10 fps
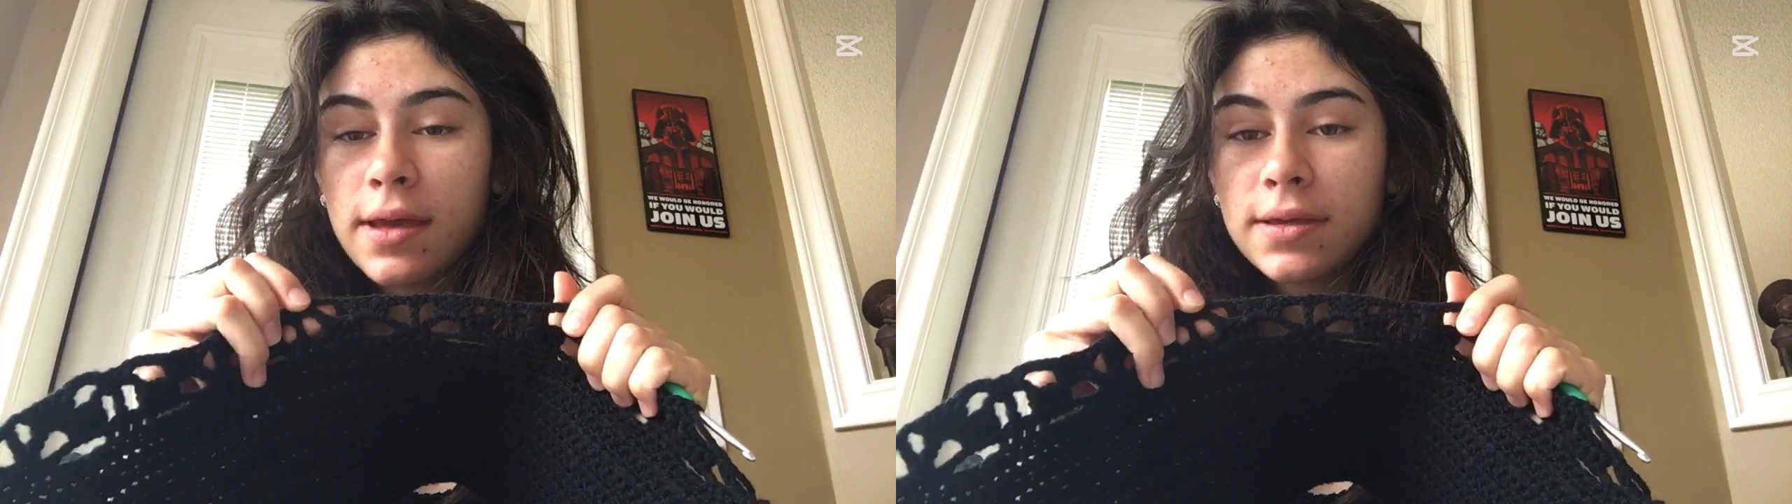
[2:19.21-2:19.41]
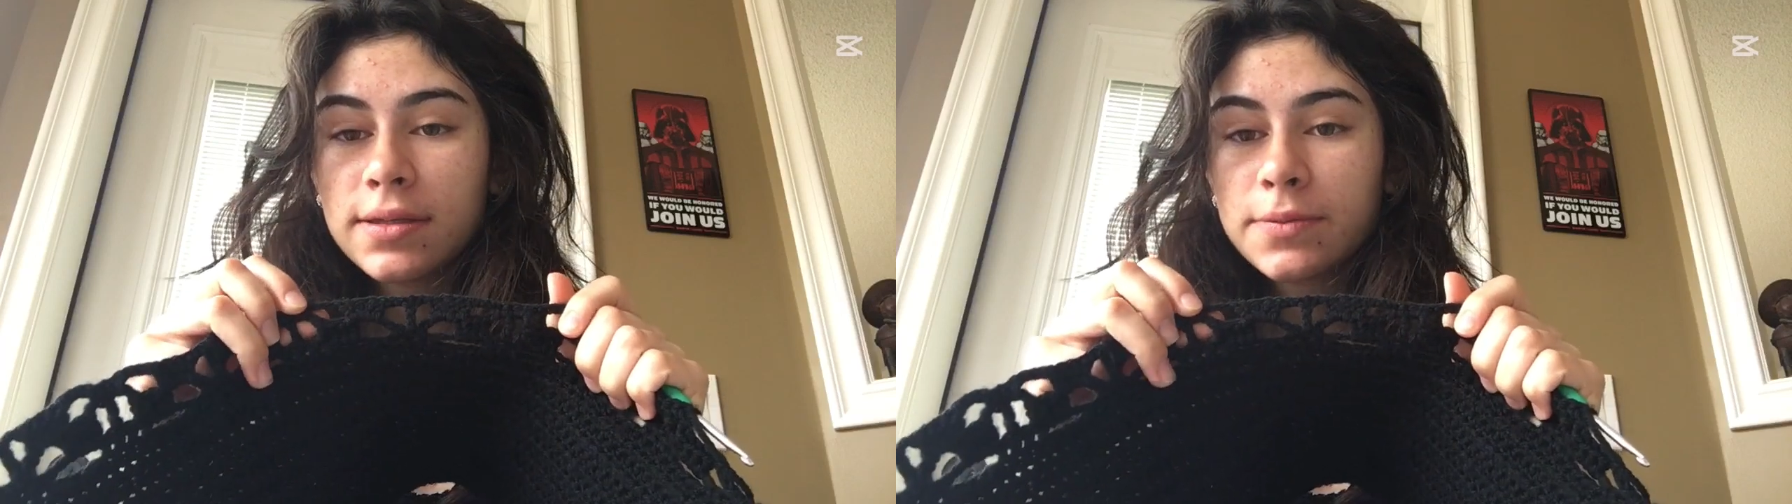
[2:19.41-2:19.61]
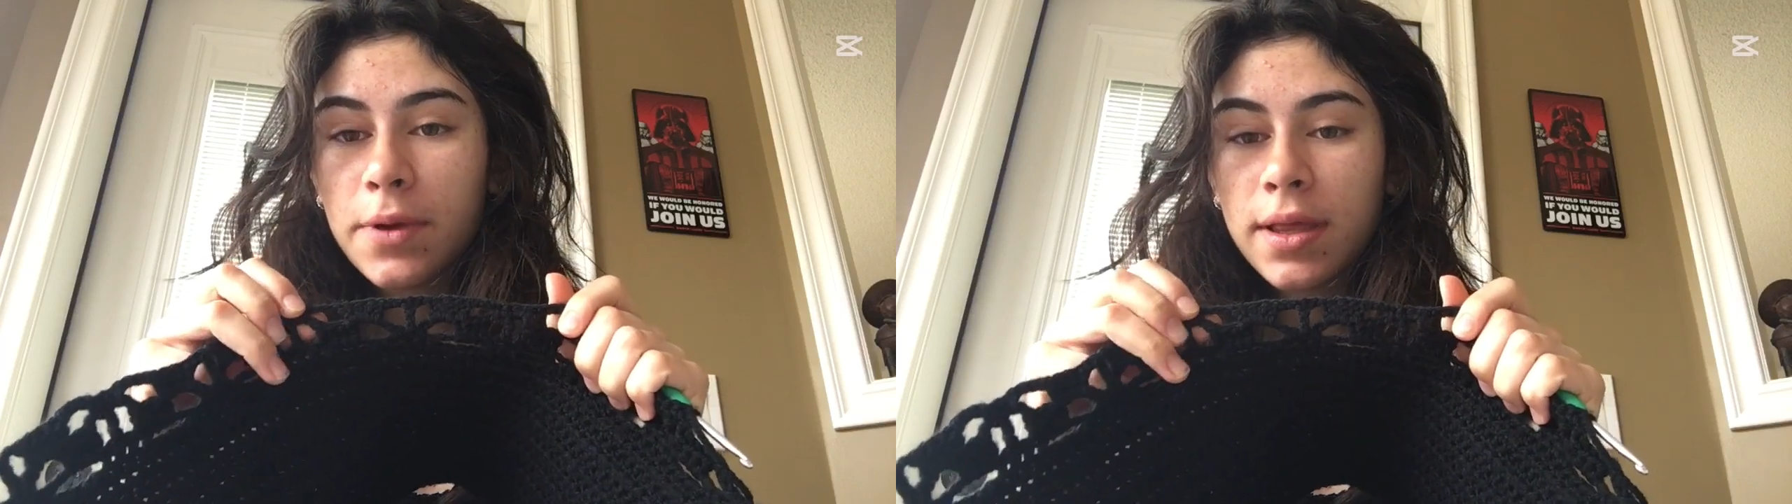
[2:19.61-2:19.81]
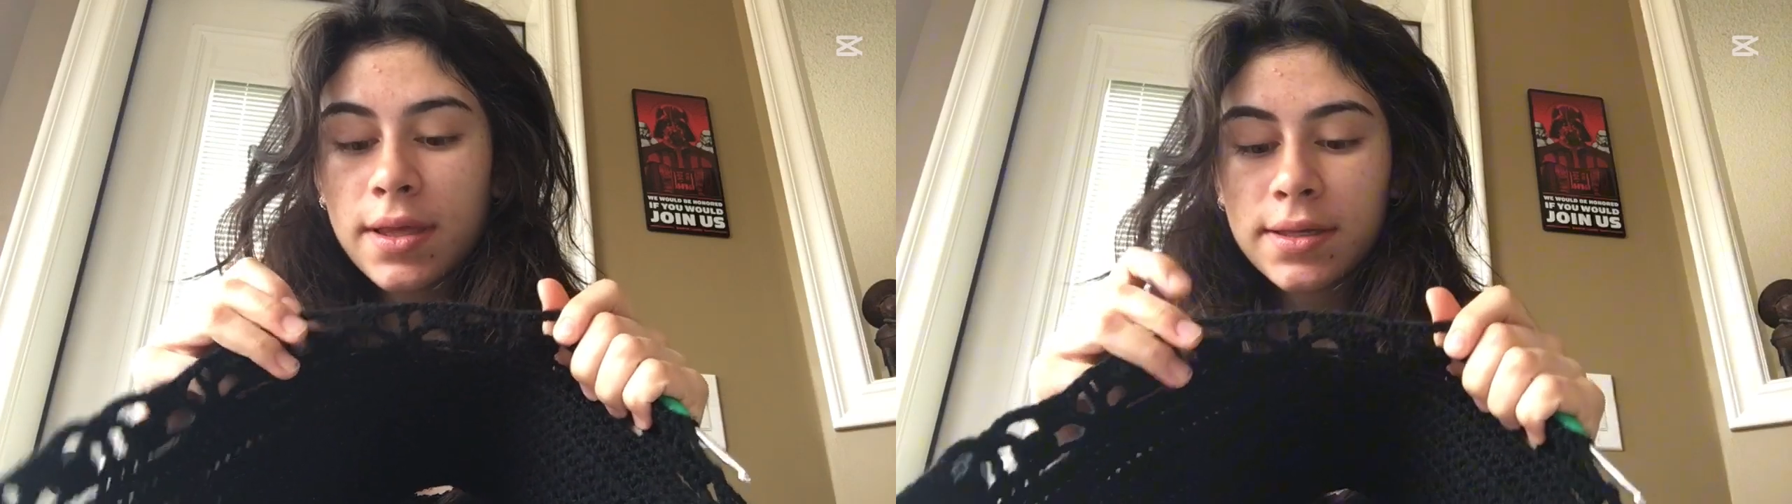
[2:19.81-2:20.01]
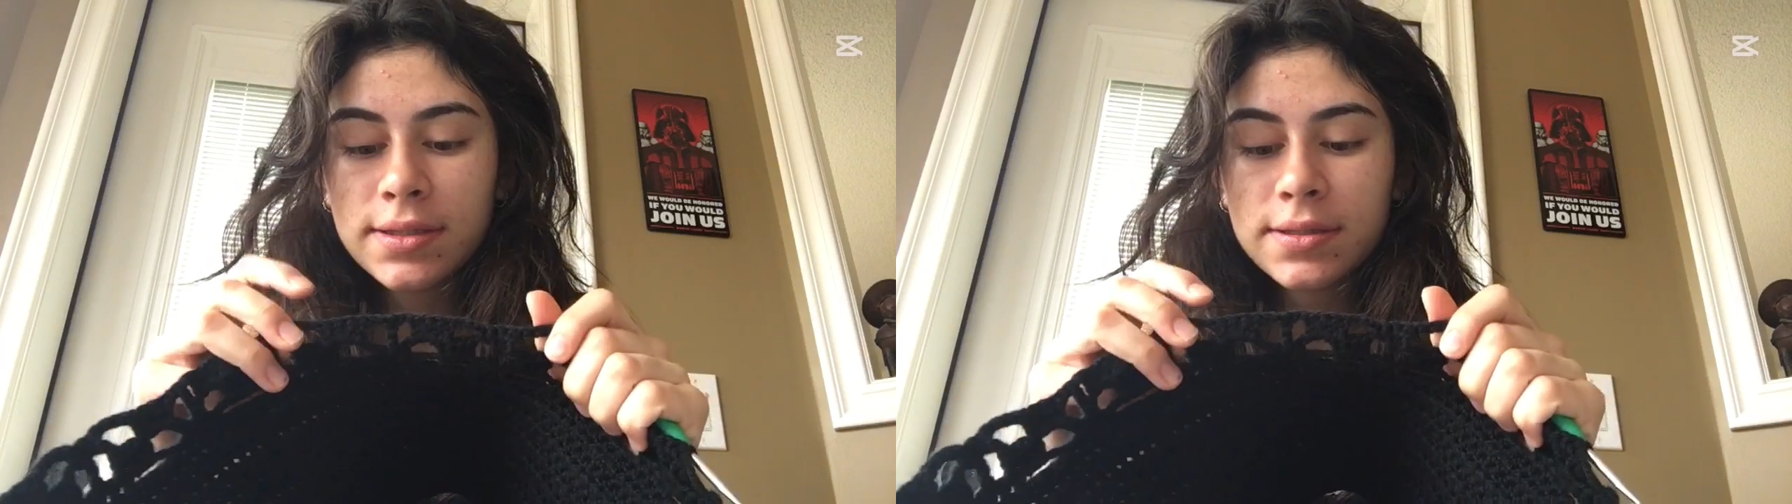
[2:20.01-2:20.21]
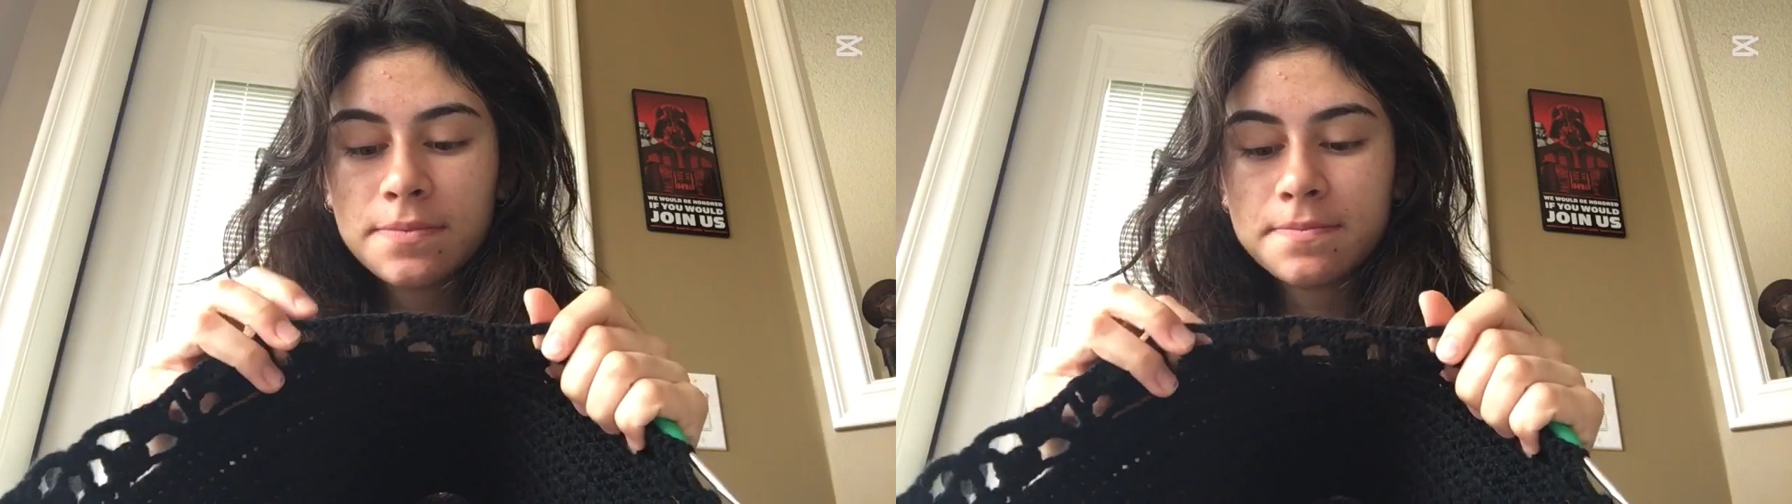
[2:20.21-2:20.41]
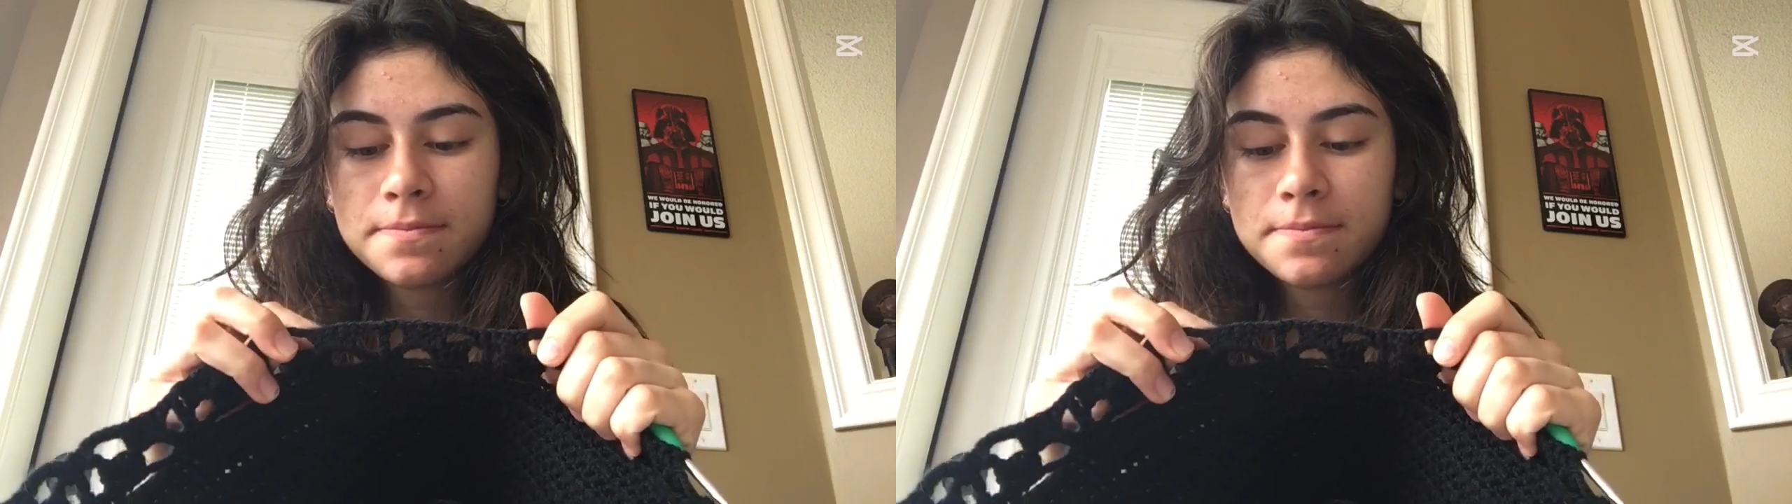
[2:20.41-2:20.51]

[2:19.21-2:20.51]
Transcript: as well as